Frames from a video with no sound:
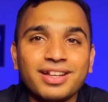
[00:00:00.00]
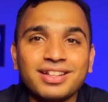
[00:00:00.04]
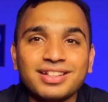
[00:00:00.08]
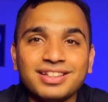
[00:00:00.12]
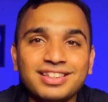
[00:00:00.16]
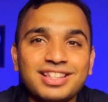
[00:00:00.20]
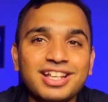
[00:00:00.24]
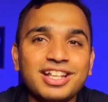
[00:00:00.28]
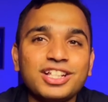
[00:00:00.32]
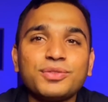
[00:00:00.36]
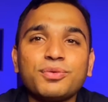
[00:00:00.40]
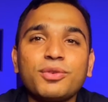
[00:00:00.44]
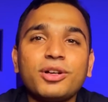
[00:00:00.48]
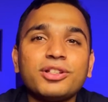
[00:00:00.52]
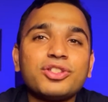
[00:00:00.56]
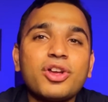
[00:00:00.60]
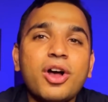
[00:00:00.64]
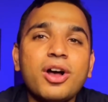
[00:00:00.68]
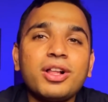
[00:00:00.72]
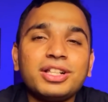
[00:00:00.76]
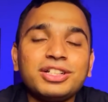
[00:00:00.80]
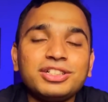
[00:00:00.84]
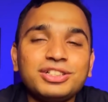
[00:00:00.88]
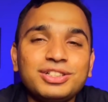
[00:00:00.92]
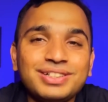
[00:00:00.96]
This was
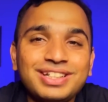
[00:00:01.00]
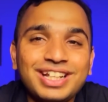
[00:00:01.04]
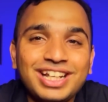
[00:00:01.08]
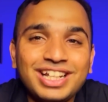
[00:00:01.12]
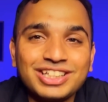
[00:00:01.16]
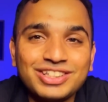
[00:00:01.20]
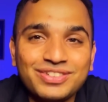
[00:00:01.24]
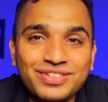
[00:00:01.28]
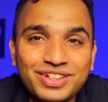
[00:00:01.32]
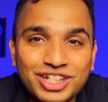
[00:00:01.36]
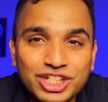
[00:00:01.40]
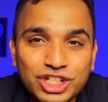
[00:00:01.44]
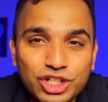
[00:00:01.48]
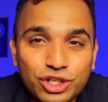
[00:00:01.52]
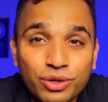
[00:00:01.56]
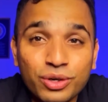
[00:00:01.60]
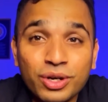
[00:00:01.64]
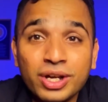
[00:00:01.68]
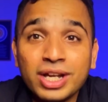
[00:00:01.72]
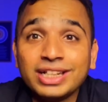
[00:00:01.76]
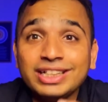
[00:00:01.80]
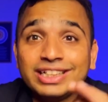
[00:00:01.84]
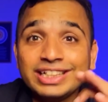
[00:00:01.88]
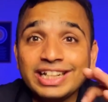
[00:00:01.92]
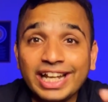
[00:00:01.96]
all in today's video.
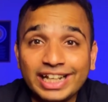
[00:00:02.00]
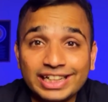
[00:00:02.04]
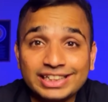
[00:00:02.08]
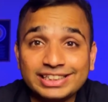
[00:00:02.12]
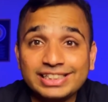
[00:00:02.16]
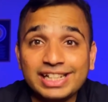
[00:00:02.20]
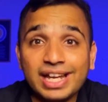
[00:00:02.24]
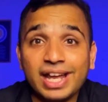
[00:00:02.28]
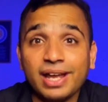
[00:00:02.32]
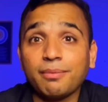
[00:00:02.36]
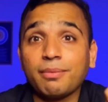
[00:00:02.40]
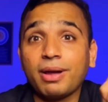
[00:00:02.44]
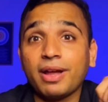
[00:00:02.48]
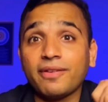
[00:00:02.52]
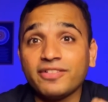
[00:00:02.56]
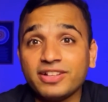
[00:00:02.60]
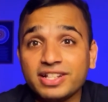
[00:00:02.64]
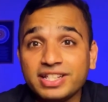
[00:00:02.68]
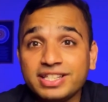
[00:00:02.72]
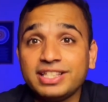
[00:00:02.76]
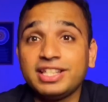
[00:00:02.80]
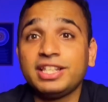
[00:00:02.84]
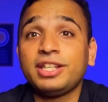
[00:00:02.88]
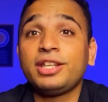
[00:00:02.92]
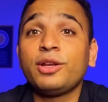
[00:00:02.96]
Next time I will
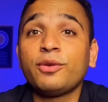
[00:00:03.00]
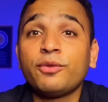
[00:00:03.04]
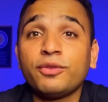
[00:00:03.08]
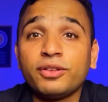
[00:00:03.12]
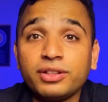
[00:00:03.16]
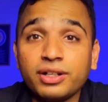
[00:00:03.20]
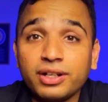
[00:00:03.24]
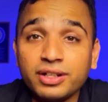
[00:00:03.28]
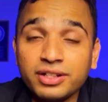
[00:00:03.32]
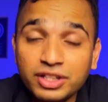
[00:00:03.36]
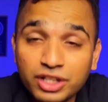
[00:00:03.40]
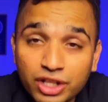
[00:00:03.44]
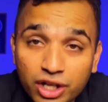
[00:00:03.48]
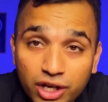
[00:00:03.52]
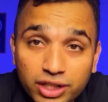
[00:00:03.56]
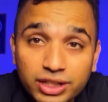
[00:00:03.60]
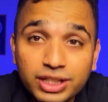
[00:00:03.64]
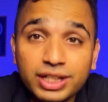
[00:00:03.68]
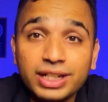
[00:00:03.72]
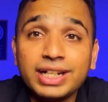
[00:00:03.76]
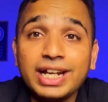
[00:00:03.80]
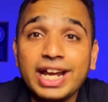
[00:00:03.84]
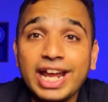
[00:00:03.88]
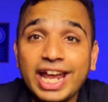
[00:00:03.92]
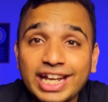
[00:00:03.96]
see you with
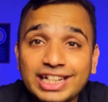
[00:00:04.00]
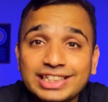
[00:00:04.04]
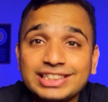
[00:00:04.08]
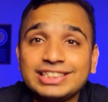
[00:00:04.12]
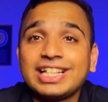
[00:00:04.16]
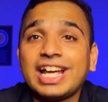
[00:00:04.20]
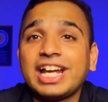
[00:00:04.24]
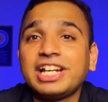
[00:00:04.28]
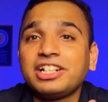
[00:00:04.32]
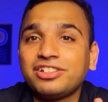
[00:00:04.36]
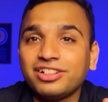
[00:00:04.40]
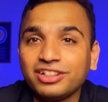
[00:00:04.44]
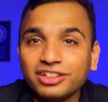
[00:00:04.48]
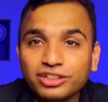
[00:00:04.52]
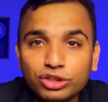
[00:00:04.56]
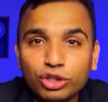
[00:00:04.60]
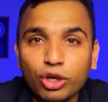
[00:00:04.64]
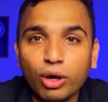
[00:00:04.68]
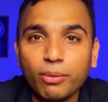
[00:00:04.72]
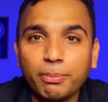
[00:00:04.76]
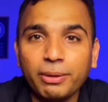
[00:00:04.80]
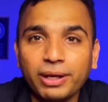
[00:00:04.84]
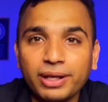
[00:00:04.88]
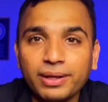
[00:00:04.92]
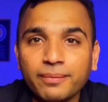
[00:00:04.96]
another exciting
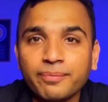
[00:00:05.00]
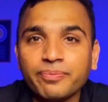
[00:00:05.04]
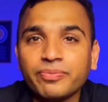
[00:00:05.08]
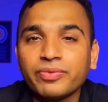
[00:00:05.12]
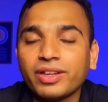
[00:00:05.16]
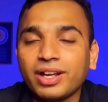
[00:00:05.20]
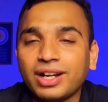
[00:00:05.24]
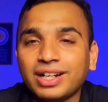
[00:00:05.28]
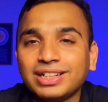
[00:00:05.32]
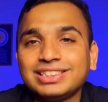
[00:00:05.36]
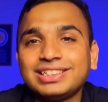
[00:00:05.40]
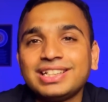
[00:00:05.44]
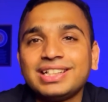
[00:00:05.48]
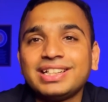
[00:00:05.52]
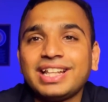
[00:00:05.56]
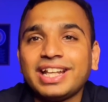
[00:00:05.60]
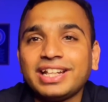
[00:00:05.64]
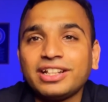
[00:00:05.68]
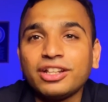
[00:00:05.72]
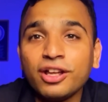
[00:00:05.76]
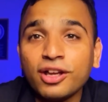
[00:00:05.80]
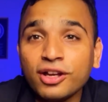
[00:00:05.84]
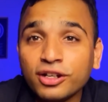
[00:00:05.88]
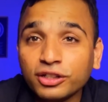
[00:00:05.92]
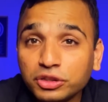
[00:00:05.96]
topic. Until
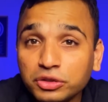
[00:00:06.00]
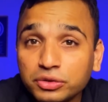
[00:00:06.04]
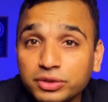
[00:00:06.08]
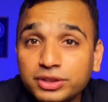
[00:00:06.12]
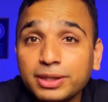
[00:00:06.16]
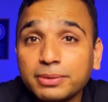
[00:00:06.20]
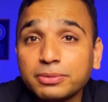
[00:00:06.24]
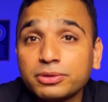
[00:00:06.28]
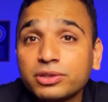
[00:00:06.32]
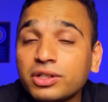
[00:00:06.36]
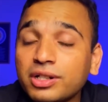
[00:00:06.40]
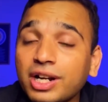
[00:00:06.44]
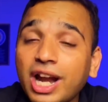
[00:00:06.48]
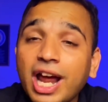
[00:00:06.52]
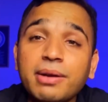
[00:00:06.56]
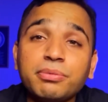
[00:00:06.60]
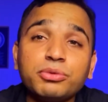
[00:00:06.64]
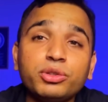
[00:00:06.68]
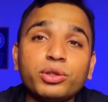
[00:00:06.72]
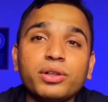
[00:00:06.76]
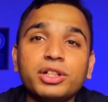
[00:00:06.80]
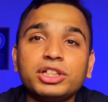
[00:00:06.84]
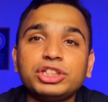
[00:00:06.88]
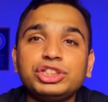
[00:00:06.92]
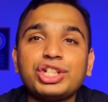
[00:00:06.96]
then, do subscribe
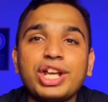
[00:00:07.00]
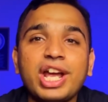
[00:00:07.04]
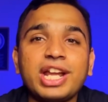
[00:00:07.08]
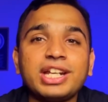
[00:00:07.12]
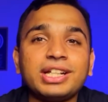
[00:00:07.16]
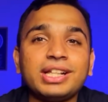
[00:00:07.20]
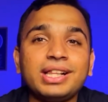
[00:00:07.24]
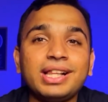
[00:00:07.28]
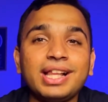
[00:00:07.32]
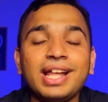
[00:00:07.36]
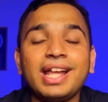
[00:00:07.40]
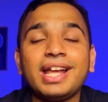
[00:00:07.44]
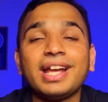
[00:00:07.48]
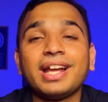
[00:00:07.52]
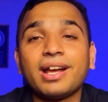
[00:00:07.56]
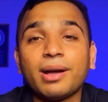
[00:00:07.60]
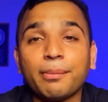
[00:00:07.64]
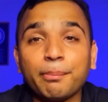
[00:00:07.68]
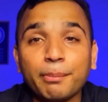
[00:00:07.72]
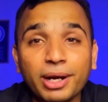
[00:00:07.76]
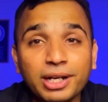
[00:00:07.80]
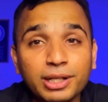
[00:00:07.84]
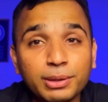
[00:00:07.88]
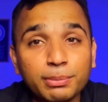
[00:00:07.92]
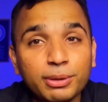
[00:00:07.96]
to our channel,
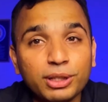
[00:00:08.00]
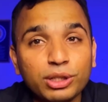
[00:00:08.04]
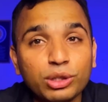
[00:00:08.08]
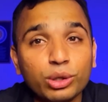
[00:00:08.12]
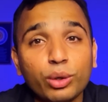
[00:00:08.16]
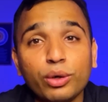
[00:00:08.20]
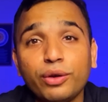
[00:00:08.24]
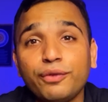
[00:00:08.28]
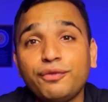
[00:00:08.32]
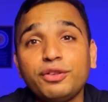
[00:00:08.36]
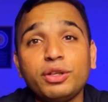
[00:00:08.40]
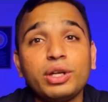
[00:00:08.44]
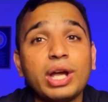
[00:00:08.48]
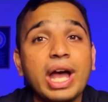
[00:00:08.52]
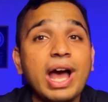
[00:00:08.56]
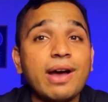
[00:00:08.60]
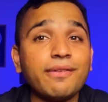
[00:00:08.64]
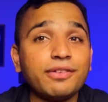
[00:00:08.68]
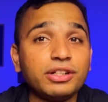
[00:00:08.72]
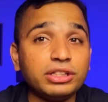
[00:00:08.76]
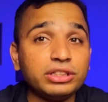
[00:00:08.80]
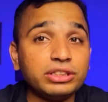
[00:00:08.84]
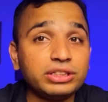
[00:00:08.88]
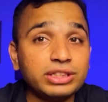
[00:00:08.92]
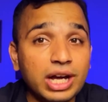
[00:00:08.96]
comment below if you have
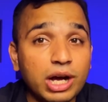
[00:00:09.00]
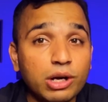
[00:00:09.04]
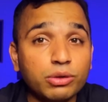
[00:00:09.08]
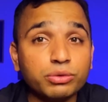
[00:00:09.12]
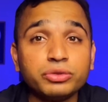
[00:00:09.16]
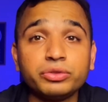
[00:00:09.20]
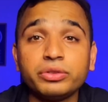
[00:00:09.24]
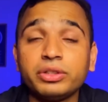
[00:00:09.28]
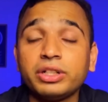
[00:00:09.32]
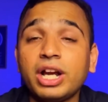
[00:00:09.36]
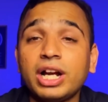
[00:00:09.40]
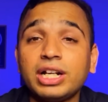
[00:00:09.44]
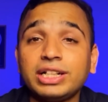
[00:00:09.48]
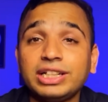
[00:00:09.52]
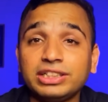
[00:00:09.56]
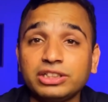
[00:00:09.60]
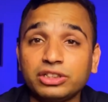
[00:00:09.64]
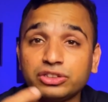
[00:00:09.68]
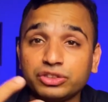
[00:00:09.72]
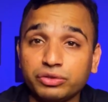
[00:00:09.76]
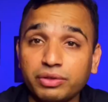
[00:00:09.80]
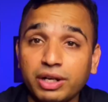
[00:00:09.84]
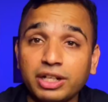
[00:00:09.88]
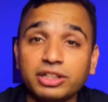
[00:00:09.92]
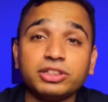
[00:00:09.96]
any doubts regarding the
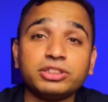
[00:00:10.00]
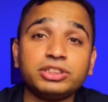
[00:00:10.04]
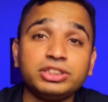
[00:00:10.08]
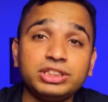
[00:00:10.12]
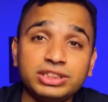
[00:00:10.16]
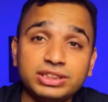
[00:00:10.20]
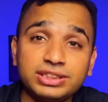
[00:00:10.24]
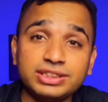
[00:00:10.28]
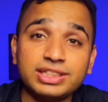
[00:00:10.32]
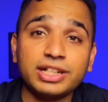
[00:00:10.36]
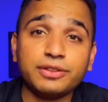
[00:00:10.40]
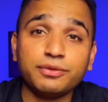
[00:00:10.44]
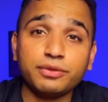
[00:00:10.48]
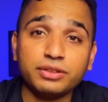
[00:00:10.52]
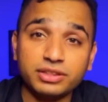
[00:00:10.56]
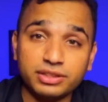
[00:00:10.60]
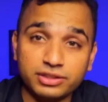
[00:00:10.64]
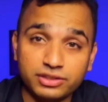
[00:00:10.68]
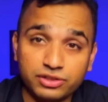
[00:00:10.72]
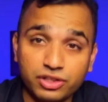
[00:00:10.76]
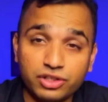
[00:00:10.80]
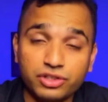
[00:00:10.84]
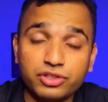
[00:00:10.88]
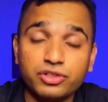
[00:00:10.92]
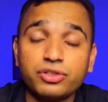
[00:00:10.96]
strategies that we
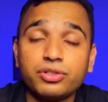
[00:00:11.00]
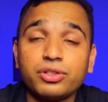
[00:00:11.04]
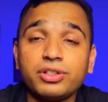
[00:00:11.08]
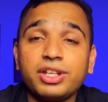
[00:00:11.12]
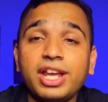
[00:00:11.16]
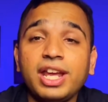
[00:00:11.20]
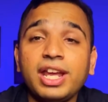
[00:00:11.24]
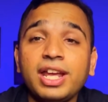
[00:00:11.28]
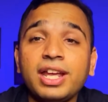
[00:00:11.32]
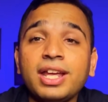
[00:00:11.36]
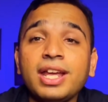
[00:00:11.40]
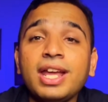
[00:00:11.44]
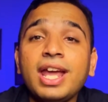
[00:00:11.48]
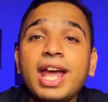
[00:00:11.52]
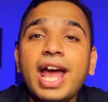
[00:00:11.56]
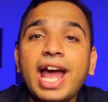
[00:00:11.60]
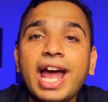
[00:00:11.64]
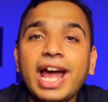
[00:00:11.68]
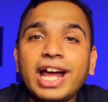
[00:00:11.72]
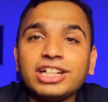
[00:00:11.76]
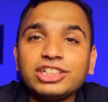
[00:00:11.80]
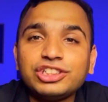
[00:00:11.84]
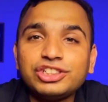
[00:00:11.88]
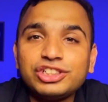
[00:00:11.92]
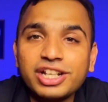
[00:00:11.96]
discussed today,
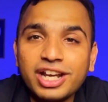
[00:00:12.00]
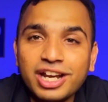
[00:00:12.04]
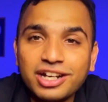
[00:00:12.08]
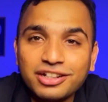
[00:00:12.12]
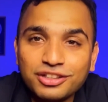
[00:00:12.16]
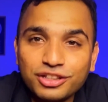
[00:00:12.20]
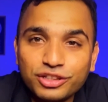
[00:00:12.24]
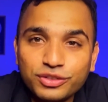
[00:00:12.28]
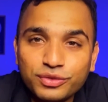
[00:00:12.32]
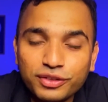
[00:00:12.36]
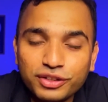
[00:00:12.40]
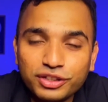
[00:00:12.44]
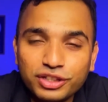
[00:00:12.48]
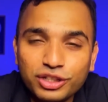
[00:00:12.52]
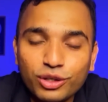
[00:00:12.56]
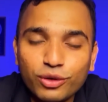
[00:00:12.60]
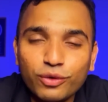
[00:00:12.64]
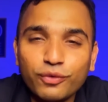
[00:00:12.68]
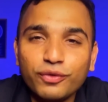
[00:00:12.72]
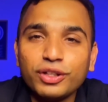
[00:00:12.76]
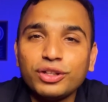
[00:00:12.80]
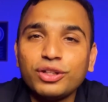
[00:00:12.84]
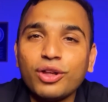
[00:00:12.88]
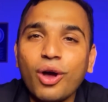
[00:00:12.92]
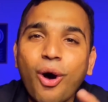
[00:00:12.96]
and share this video
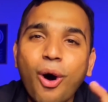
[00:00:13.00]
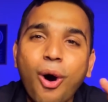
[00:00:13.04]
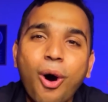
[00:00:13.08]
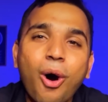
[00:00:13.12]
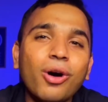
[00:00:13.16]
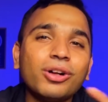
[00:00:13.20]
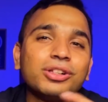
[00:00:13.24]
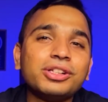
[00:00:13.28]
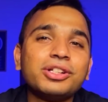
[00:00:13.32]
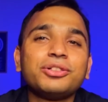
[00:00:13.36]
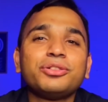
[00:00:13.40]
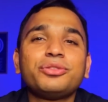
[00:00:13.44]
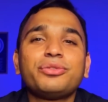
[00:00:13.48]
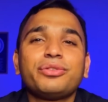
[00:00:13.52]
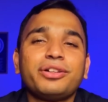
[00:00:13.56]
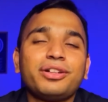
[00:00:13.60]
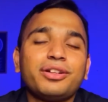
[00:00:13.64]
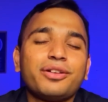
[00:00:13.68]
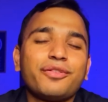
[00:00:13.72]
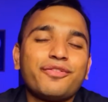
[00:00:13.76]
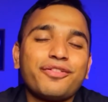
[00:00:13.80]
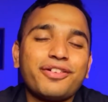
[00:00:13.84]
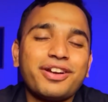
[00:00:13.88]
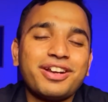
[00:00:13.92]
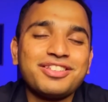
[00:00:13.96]
with all your trader
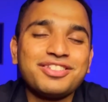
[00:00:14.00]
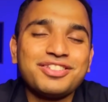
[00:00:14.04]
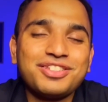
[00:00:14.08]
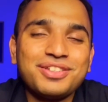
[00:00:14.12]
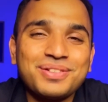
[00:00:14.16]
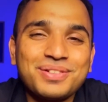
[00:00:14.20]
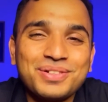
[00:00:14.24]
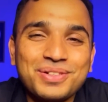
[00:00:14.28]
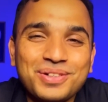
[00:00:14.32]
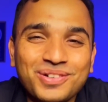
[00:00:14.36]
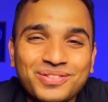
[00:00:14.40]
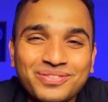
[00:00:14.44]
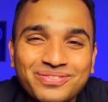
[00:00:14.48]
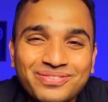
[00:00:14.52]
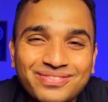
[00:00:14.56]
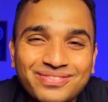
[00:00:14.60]
friends you know.